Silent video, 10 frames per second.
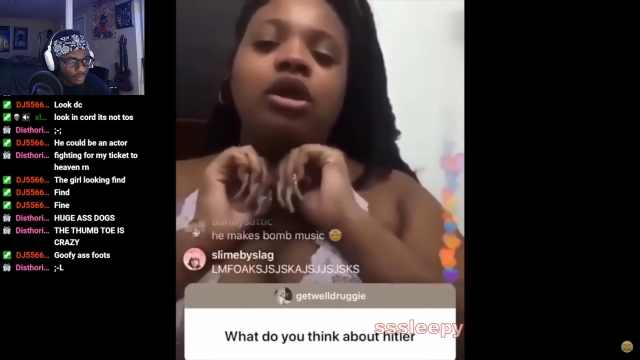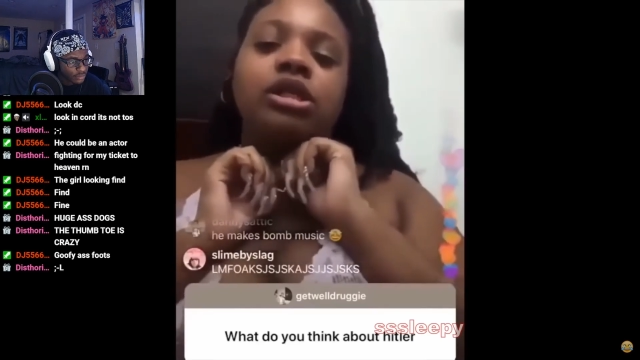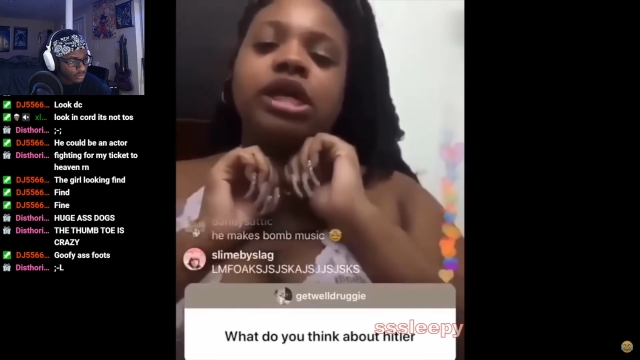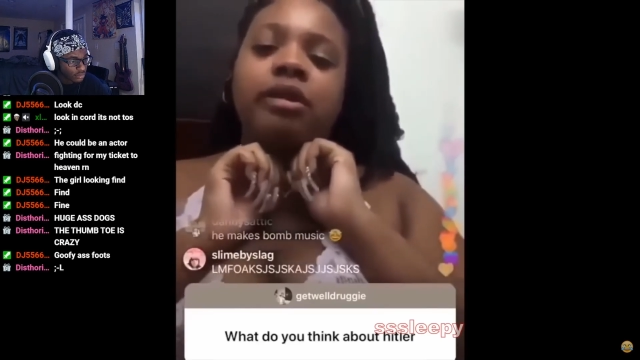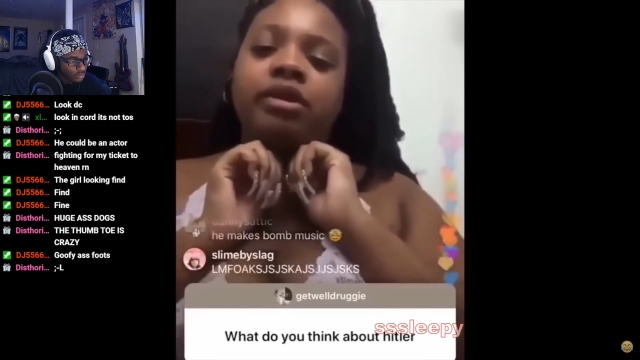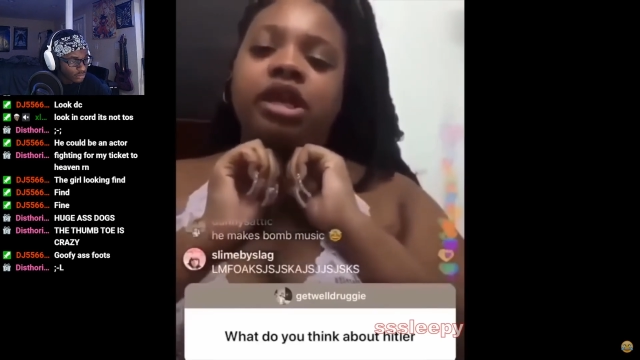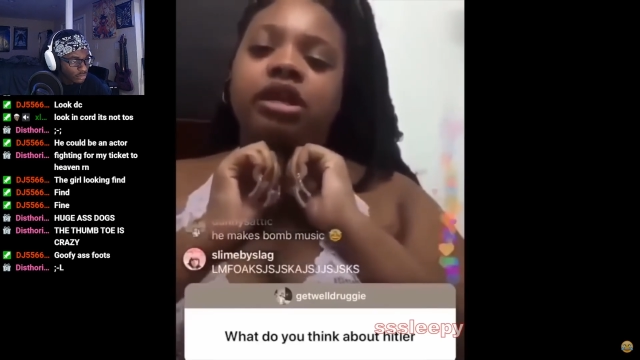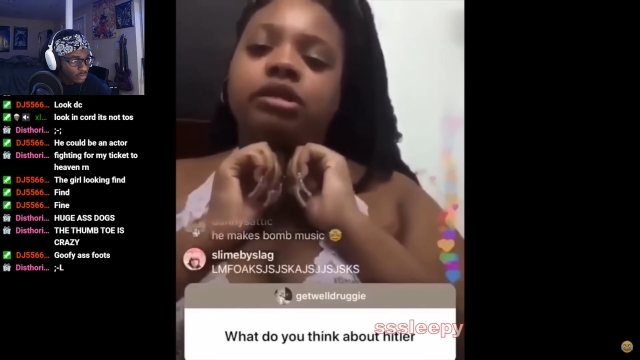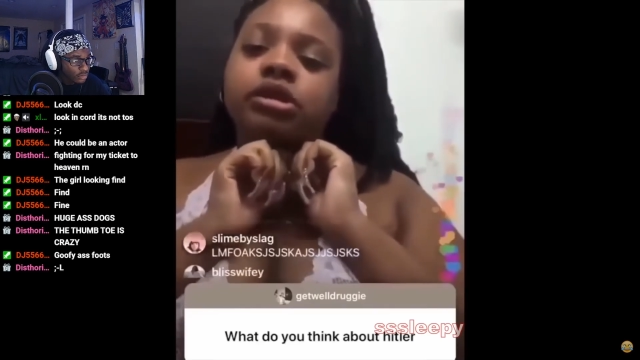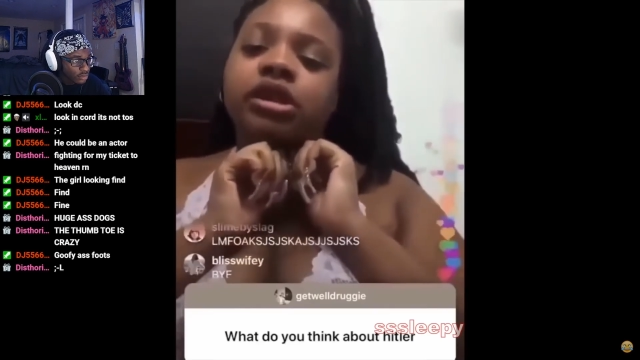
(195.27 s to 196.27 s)
with all type of
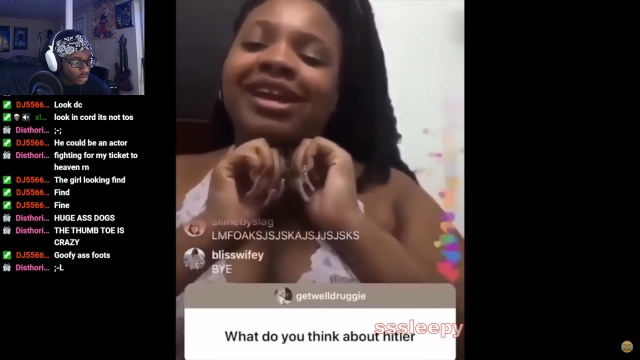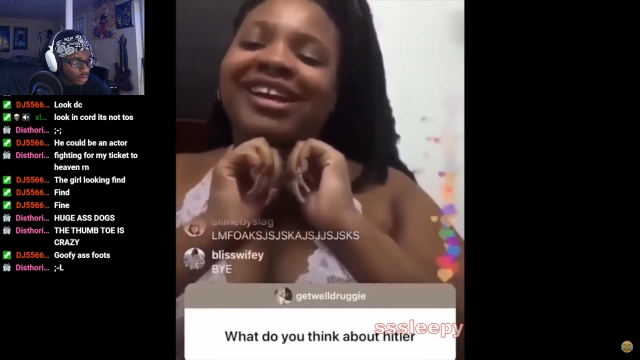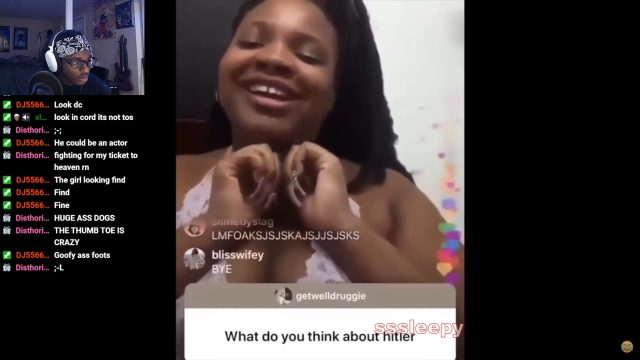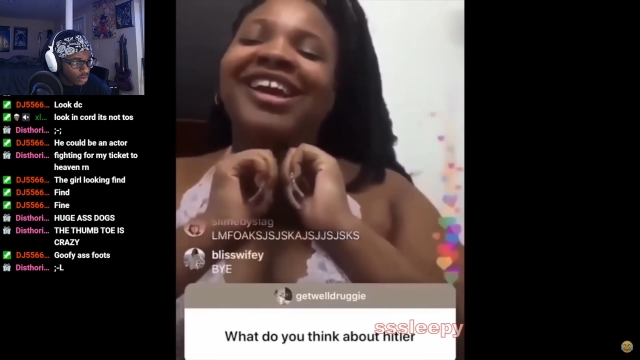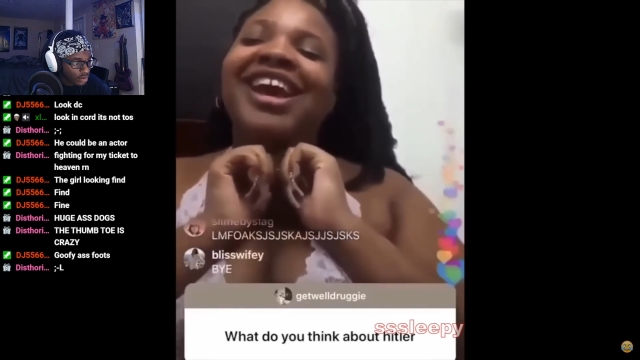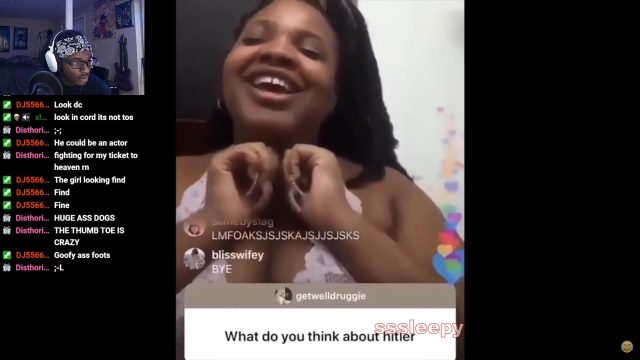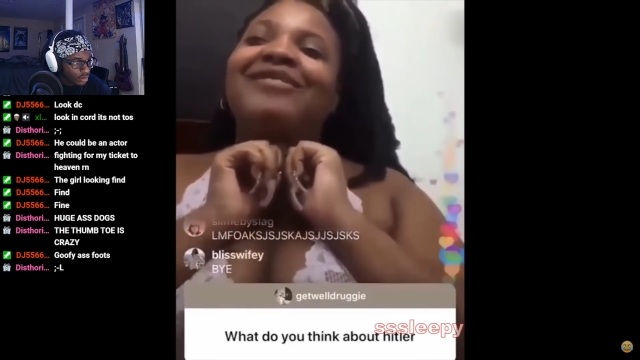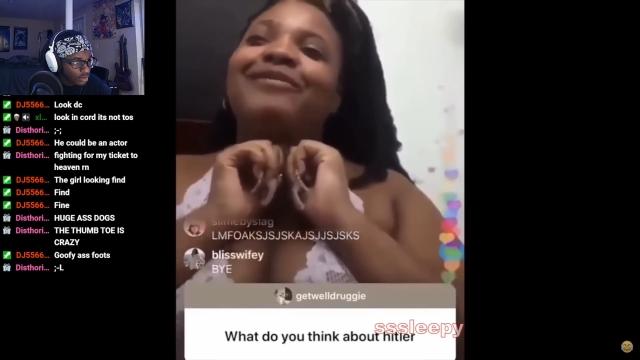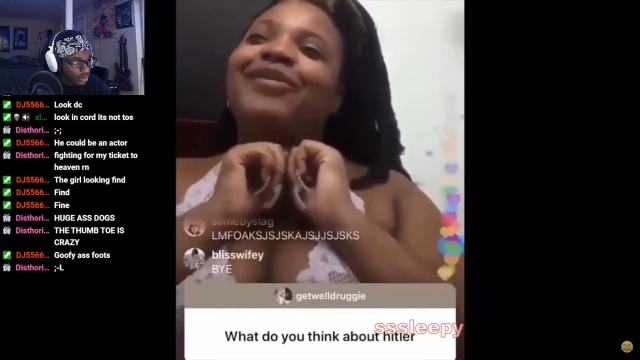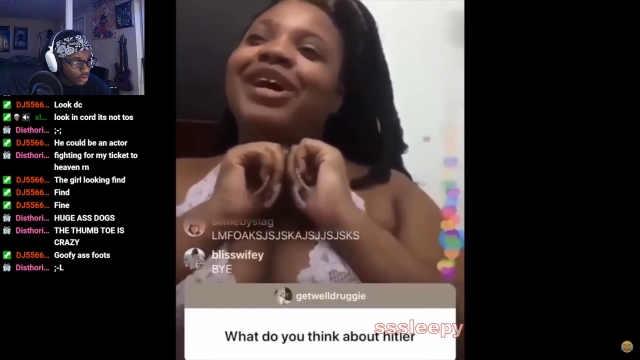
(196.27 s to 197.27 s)
names,
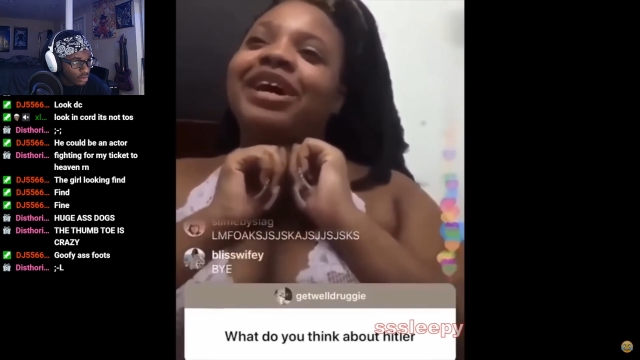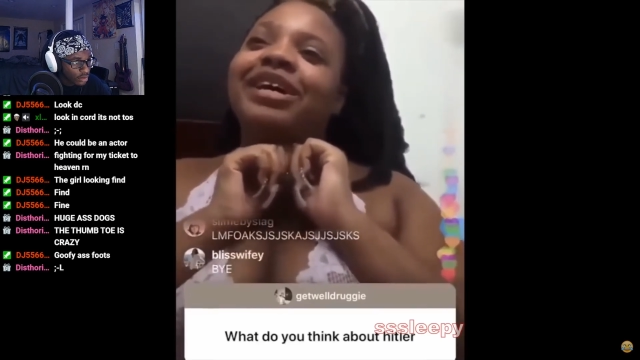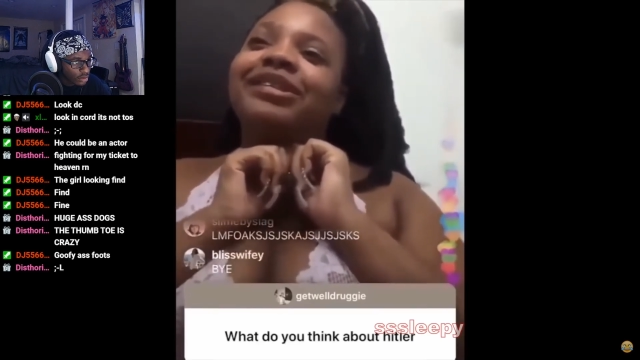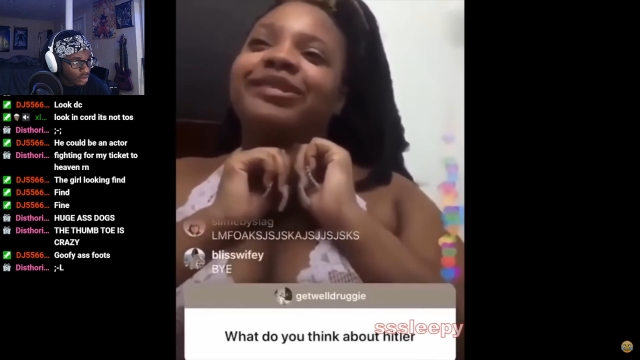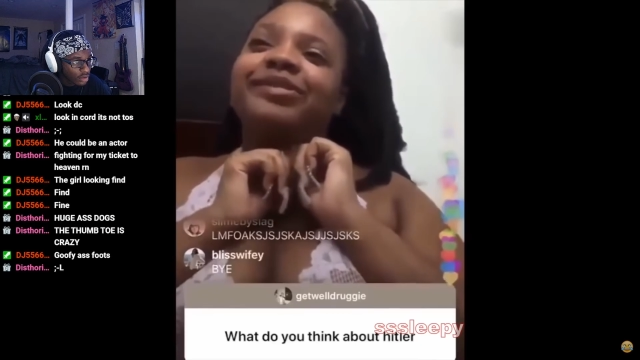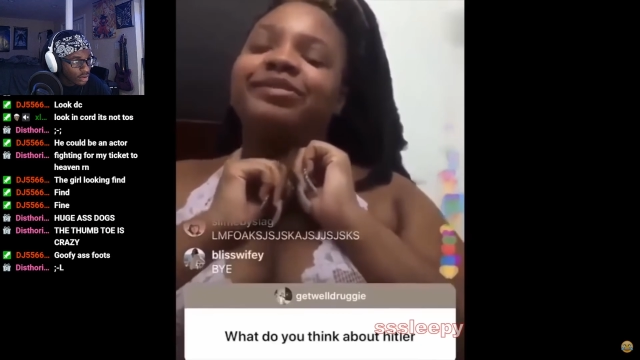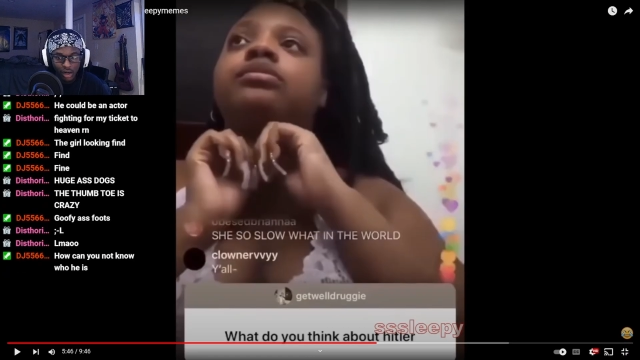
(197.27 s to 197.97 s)
but